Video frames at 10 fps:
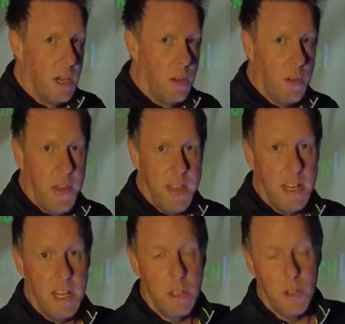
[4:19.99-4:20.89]
Other thing
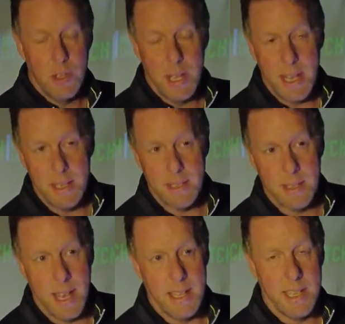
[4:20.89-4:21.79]
that it does is
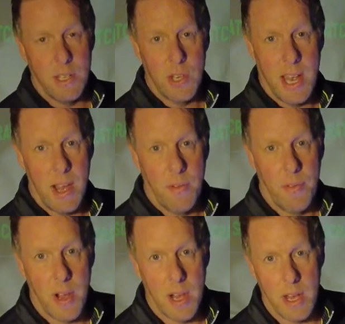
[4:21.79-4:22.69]
it tells you how
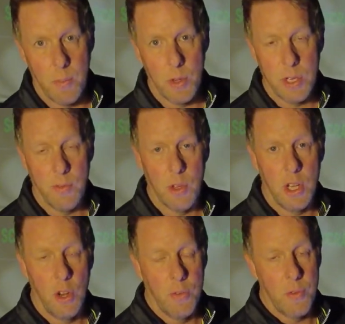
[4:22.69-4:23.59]
far, once you've done
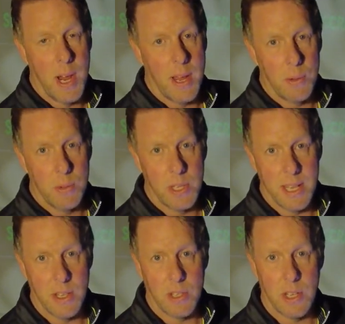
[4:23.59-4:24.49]
enough rounds, it
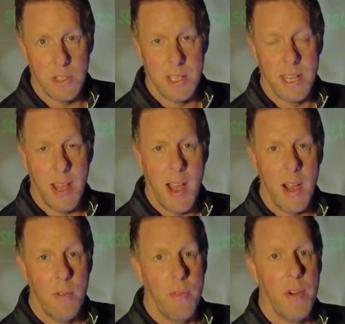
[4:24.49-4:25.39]
then starts to tell you
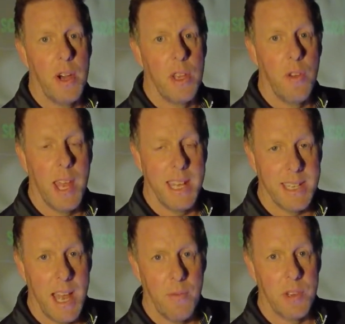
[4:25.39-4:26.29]
how far you hit
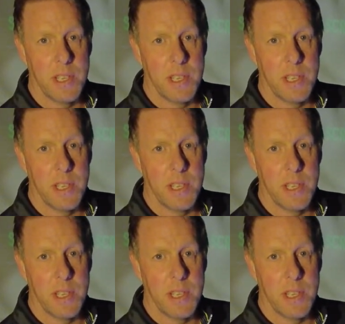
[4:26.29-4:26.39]
every